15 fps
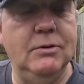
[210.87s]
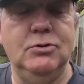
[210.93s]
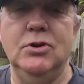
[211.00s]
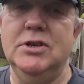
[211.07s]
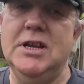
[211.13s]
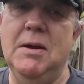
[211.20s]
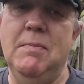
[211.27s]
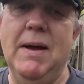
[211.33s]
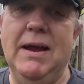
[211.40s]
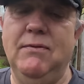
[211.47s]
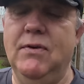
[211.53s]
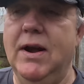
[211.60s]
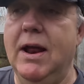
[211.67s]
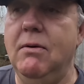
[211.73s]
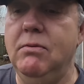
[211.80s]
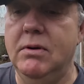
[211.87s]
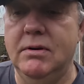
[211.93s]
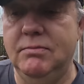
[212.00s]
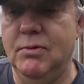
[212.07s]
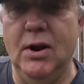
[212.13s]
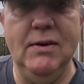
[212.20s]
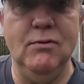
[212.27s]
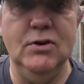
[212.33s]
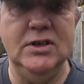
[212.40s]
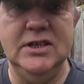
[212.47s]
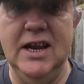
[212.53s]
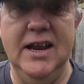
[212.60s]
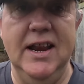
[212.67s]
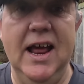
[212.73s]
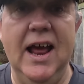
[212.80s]
was going to say bye for now. I'm not even going to
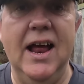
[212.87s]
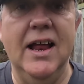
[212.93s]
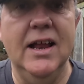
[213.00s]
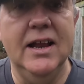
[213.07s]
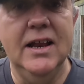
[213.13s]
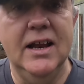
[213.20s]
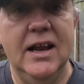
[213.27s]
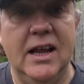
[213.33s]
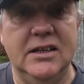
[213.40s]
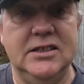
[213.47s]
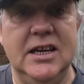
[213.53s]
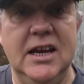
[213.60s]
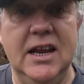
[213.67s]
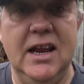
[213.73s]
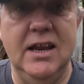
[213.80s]
say that. I'll see